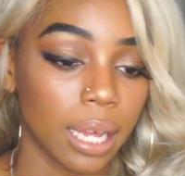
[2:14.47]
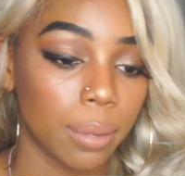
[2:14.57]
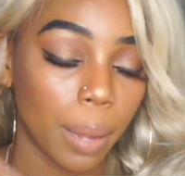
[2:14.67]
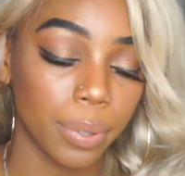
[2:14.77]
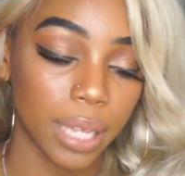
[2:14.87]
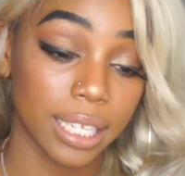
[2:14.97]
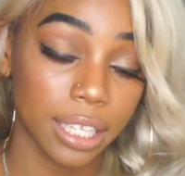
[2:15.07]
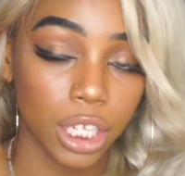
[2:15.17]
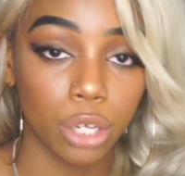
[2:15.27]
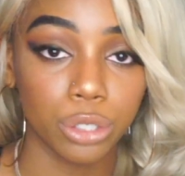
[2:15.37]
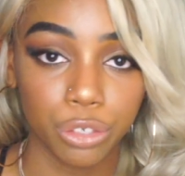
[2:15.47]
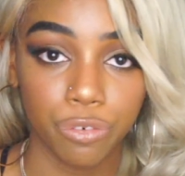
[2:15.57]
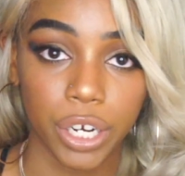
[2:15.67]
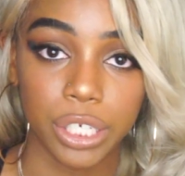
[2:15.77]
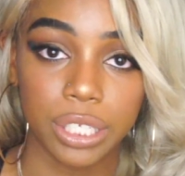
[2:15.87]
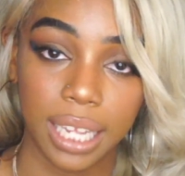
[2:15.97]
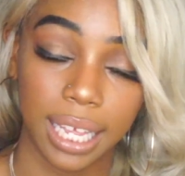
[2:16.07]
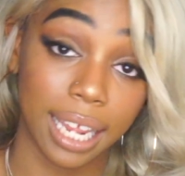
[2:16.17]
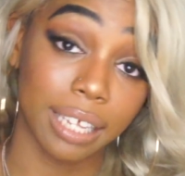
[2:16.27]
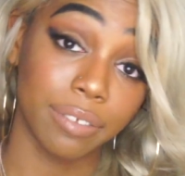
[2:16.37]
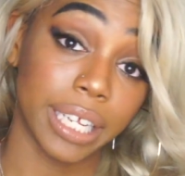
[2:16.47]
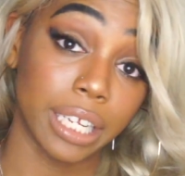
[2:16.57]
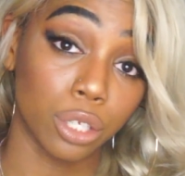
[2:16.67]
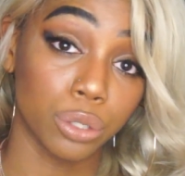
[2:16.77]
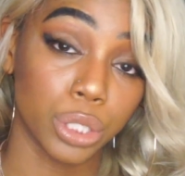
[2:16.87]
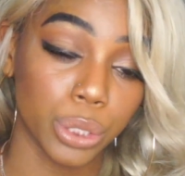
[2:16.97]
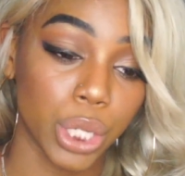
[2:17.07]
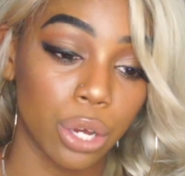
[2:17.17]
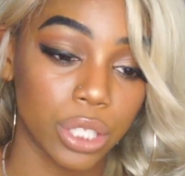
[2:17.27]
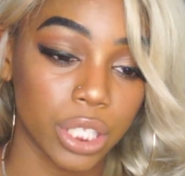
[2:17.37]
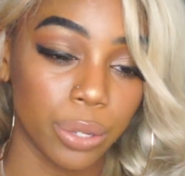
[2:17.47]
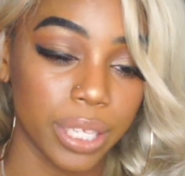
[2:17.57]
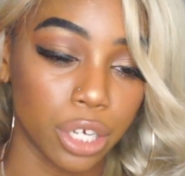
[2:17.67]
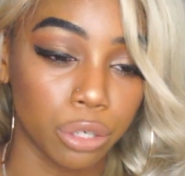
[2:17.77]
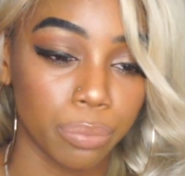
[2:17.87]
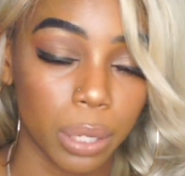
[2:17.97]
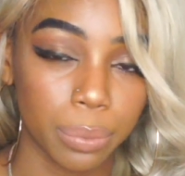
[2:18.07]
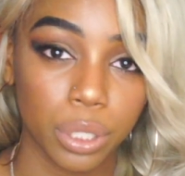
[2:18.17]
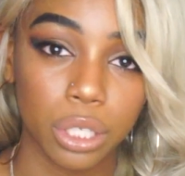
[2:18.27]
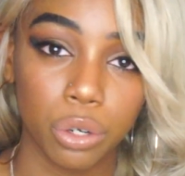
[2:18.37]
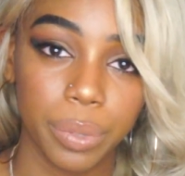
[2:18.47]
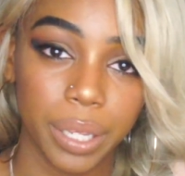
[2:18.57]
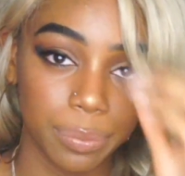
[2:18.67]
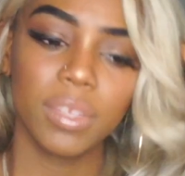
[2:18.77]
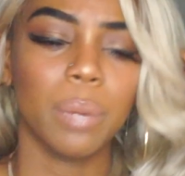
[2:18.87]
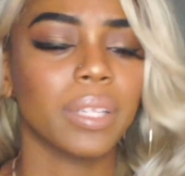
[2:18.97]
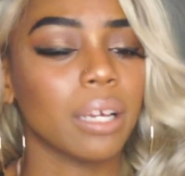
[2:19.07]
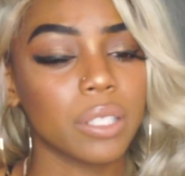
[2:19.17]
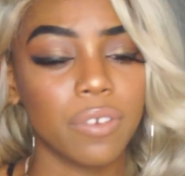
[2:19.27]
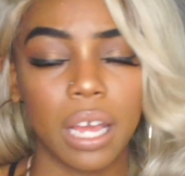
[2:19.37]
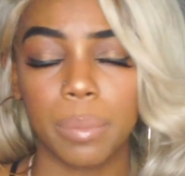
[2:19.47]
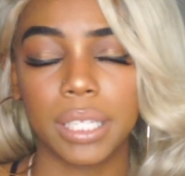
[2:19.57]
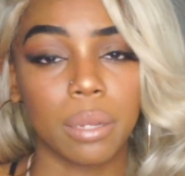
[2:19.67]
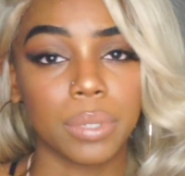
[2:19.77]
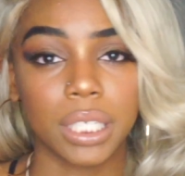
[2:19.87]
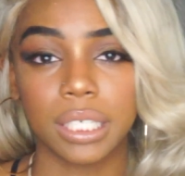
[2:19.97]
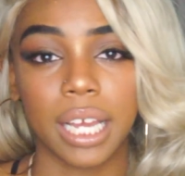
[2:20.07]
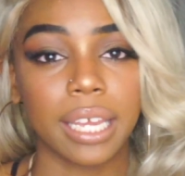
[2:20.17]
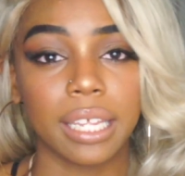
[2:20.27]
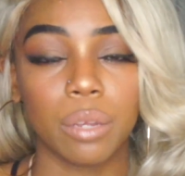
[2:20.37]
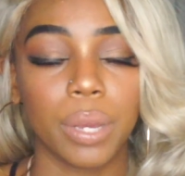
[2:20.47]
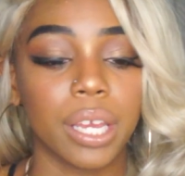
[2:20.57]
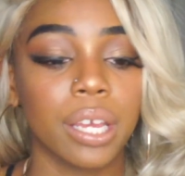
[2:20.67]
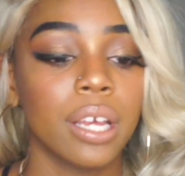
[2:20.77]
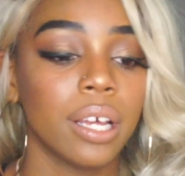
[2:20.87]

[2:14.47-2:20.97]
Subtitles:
I did the closure first and I left it in a little too long, so it turned purple a little bit, but that was fine because I was gonna dye it anyway.